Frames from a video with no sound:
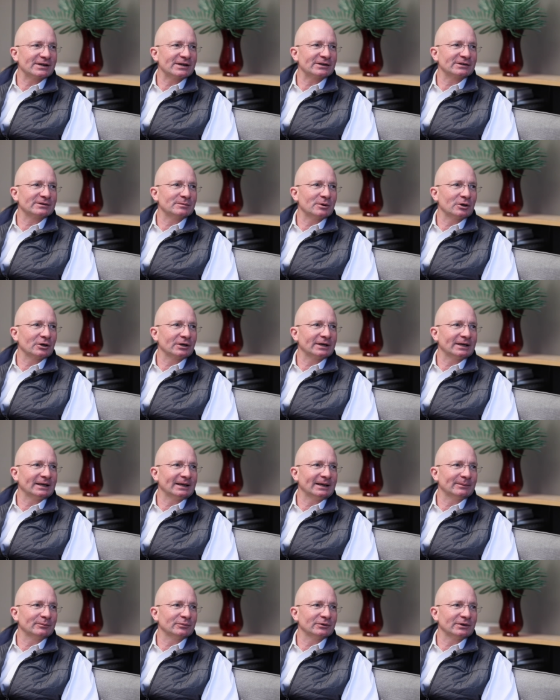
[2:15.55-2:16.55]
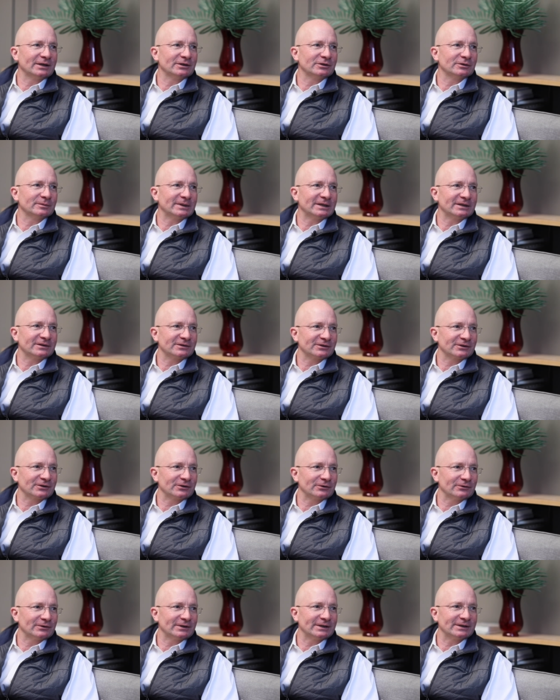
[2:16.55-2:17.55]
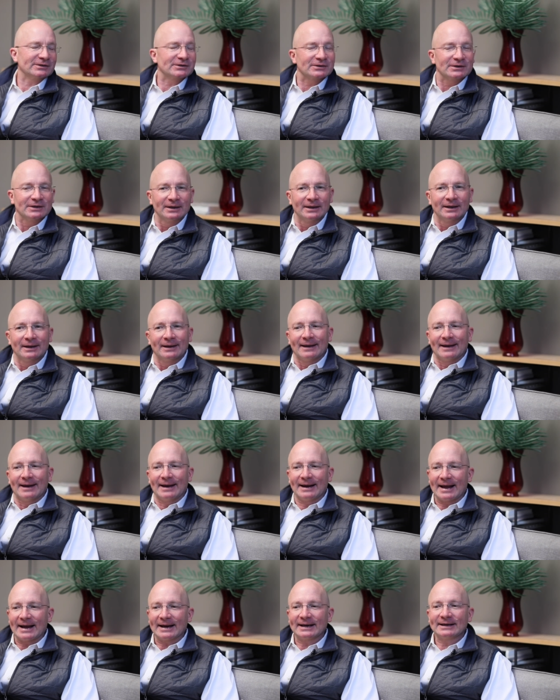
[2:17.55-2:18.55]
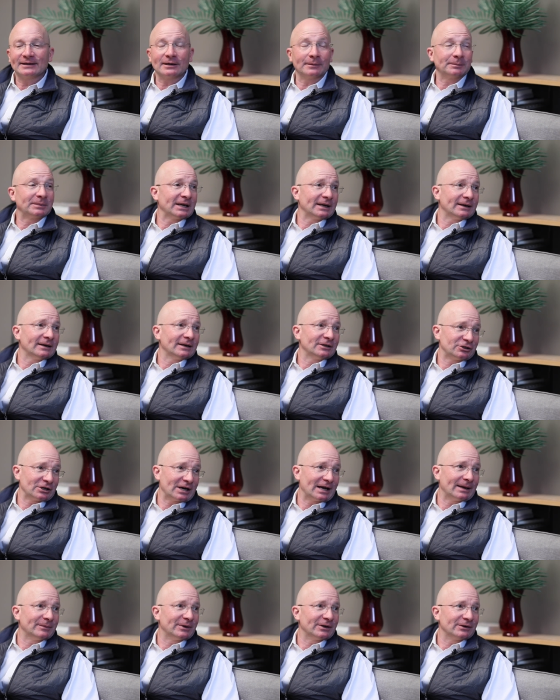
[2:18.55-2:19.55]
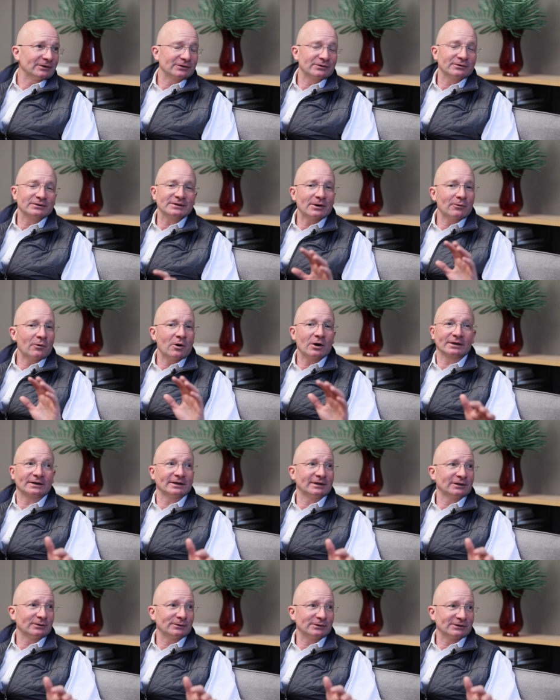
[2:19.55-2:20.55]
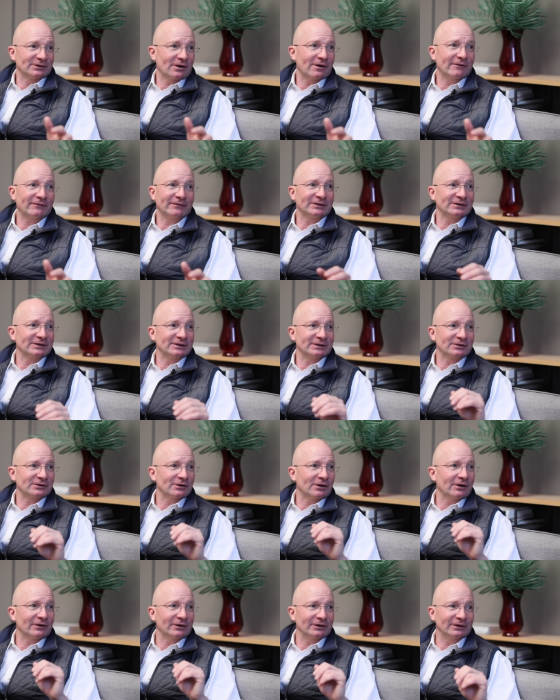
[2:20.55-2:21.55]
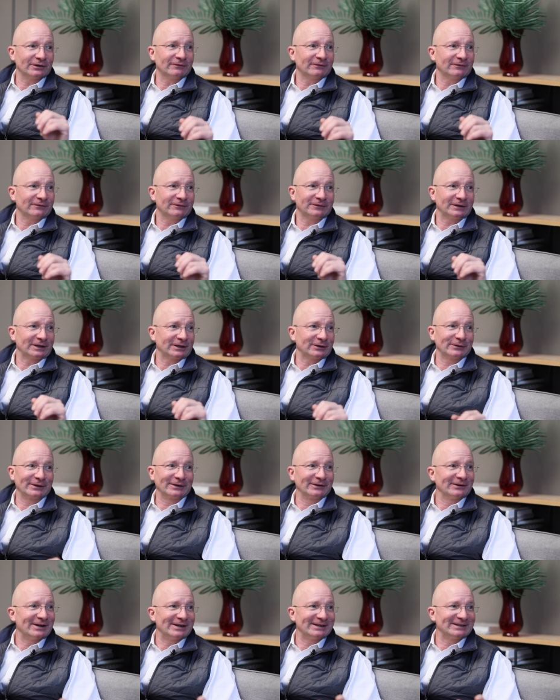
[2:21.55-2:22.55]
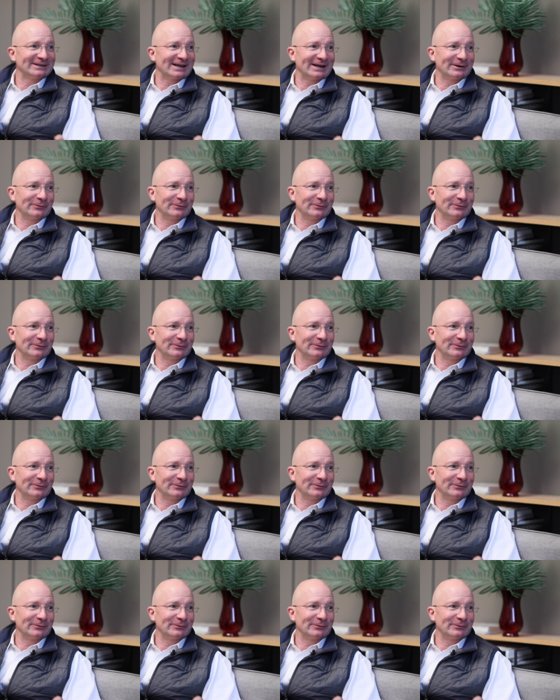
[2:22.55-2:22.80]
sales and marketing at Prudential Banc Securities. Okay. And I ended up getting a job there. As soon as I walked into his office and saw the flickering lights